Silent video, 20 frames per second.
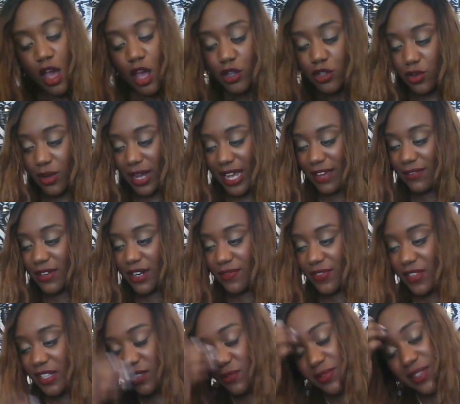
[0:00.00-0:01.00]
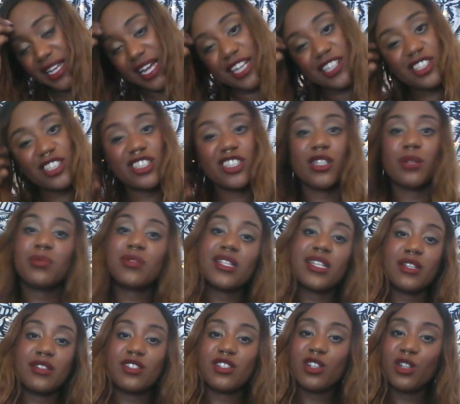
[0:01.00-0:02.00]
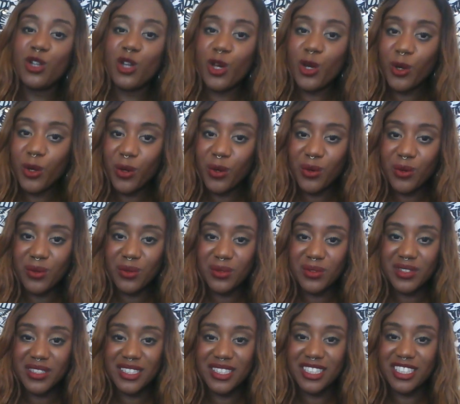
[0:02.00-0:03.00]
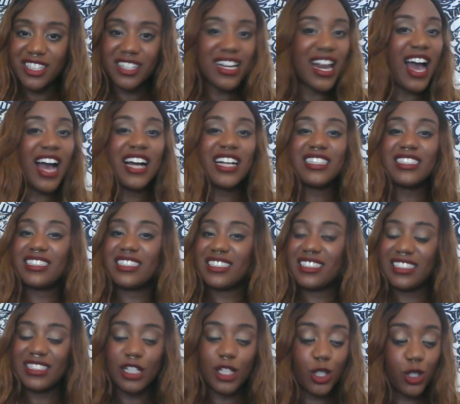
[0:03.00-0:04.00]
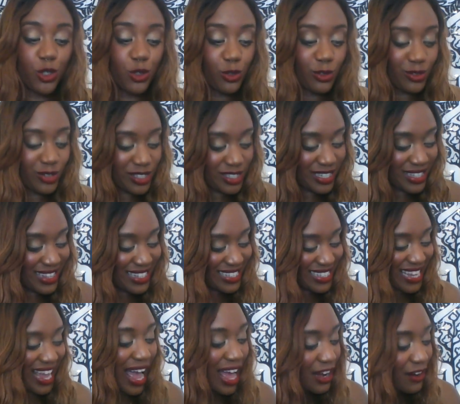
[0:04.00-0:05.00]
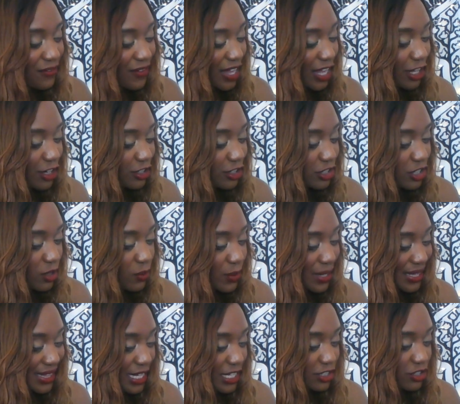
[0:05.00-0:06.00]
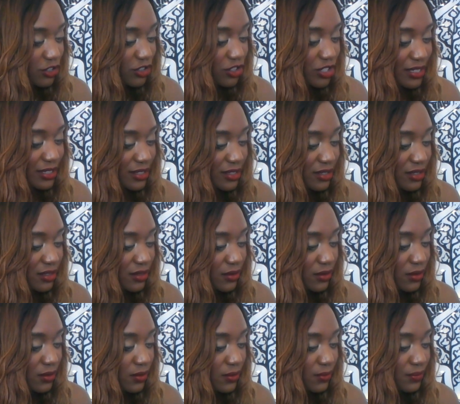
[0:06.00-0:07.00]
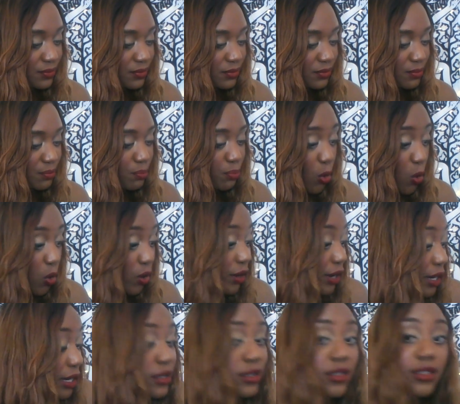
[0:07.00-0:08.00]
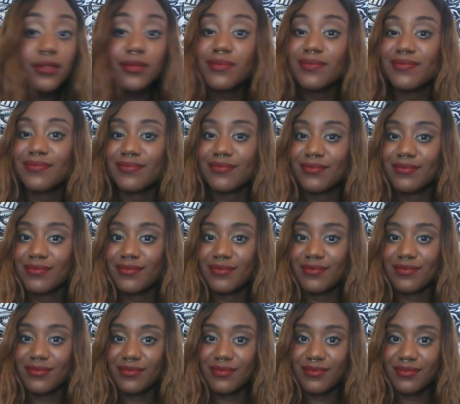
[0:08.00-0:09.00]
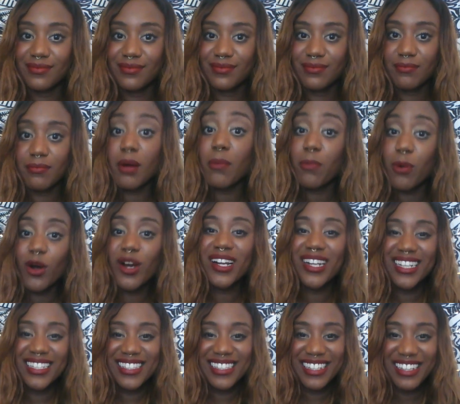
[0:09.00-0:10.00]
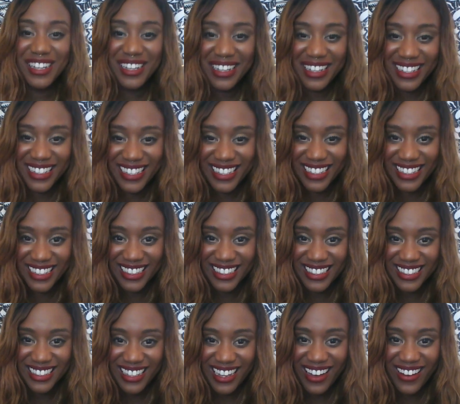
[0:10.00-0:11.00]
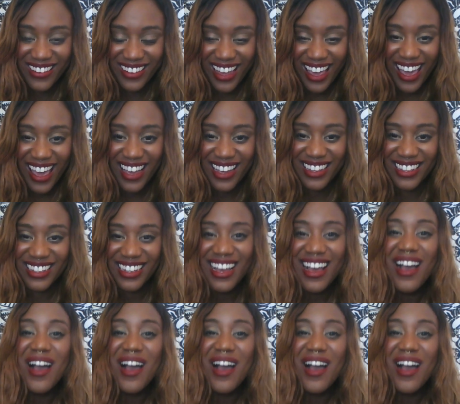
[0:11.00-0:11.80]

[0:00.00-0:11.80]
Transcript: So even if this relationship seems new, you're not used to this kind of energy where things are just boring, but boring is good, okay?